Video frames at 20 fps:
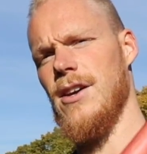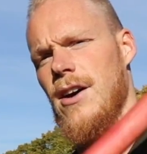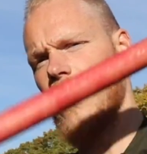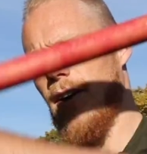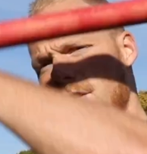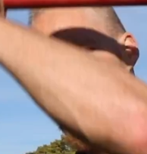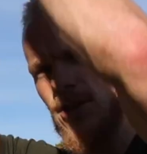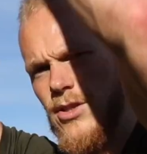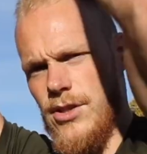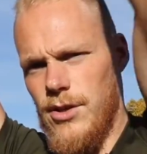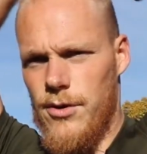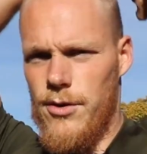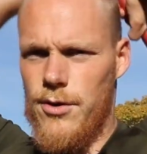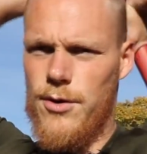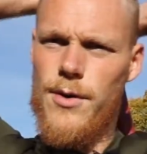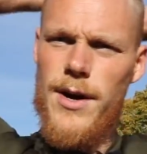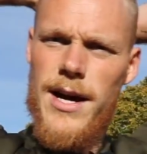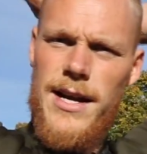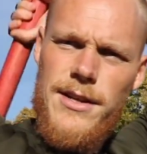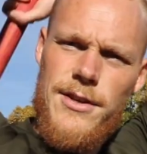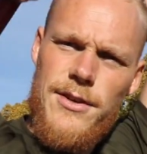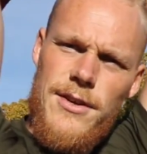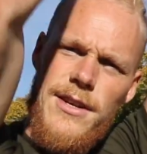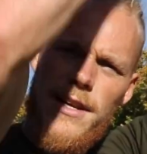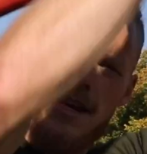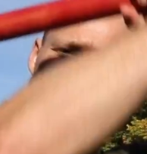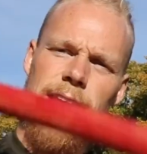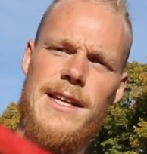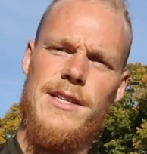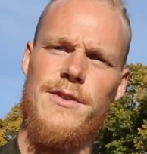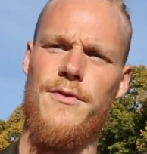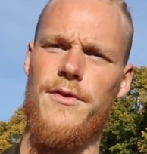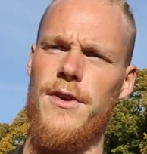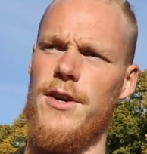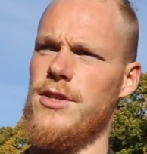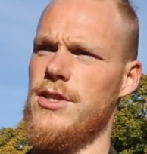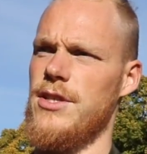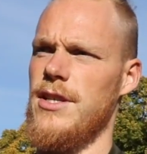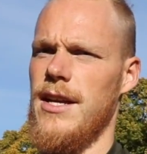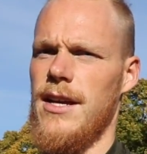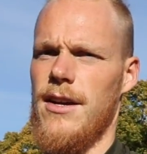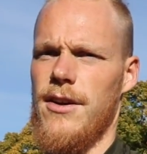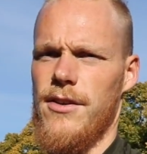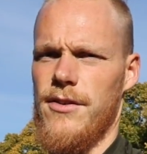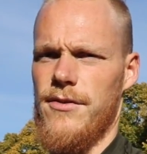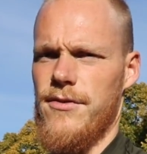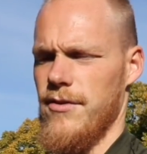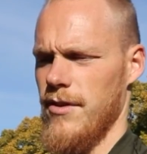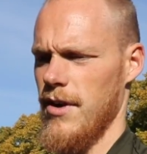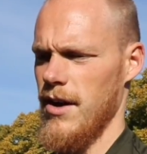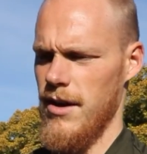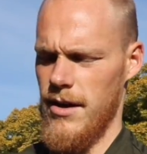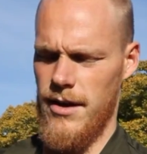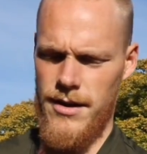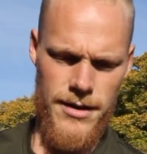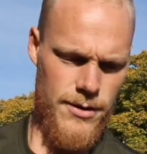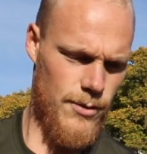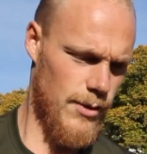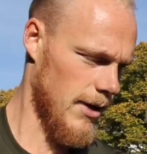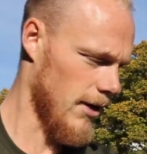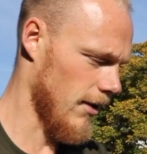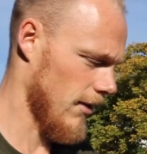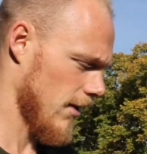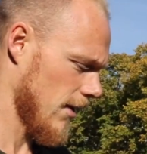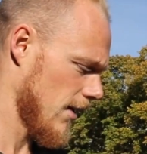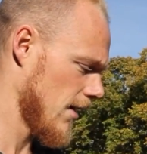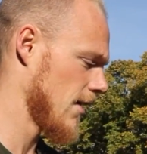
also quite good as a functioning of, well,